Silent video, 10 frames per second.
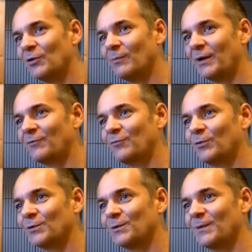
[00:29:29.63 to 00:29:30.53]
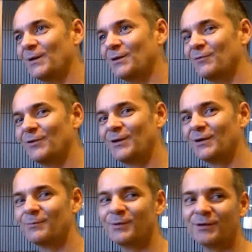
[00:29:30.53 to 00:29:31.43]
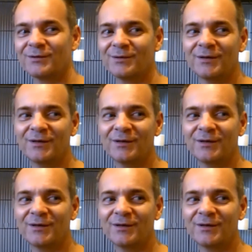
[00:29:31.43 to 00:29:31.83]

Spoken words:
not making forward to making the video, but